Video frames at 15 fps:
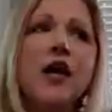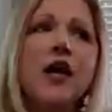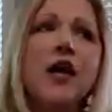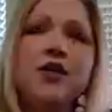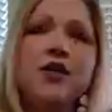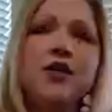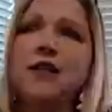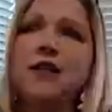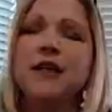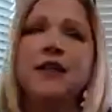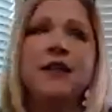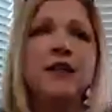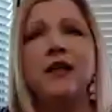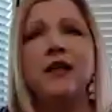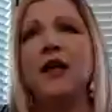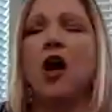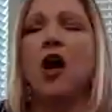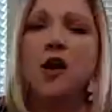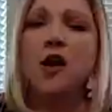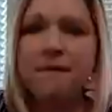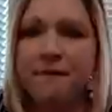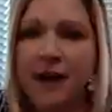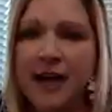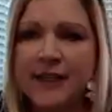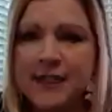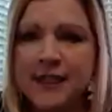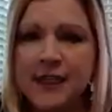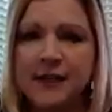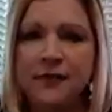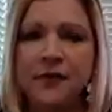just a, a hard and fast
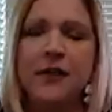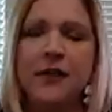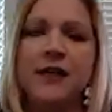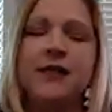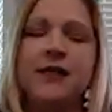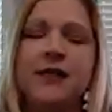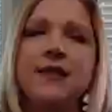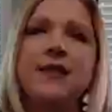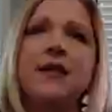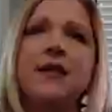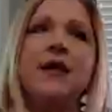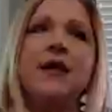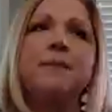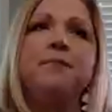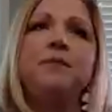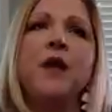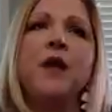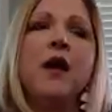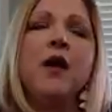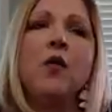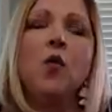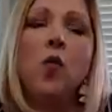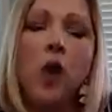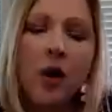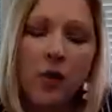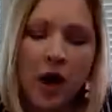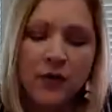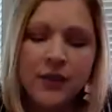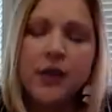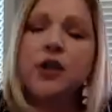thing for this. Um, what
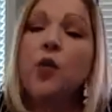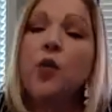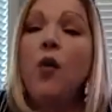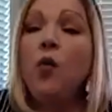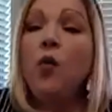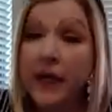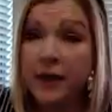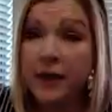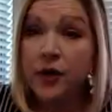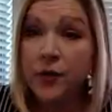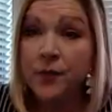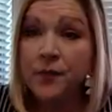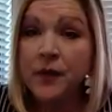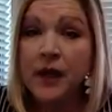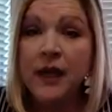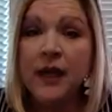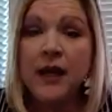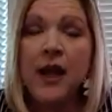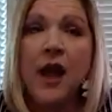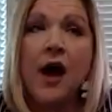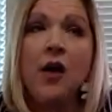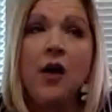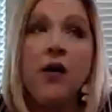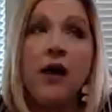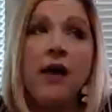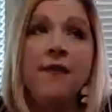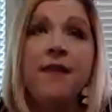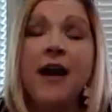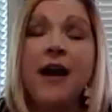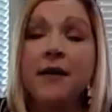I'll tell you what we do, and I'll,
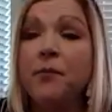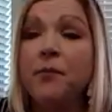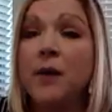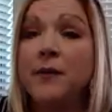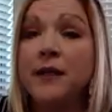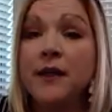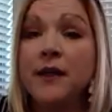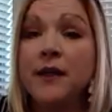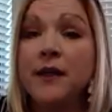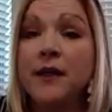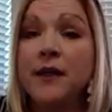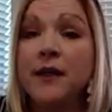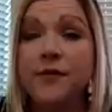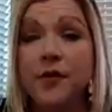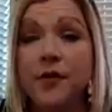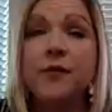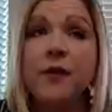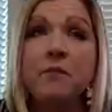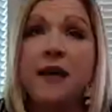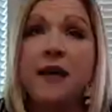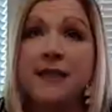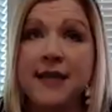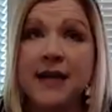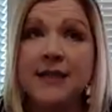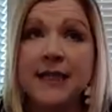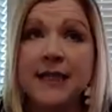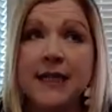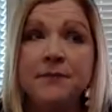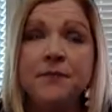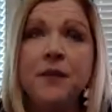and that'll probably give you the best idea.
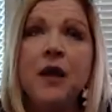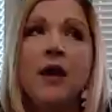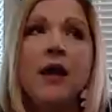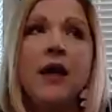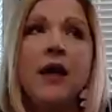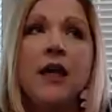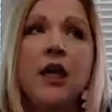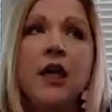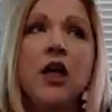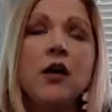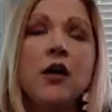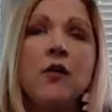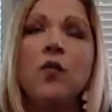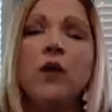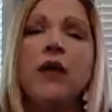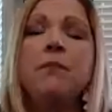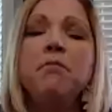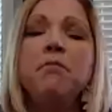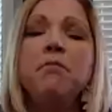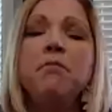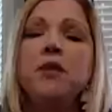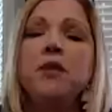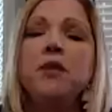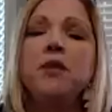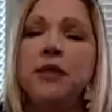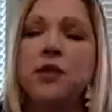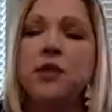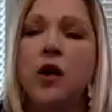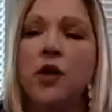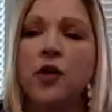Here, we mostly
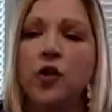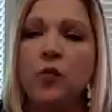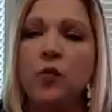do our new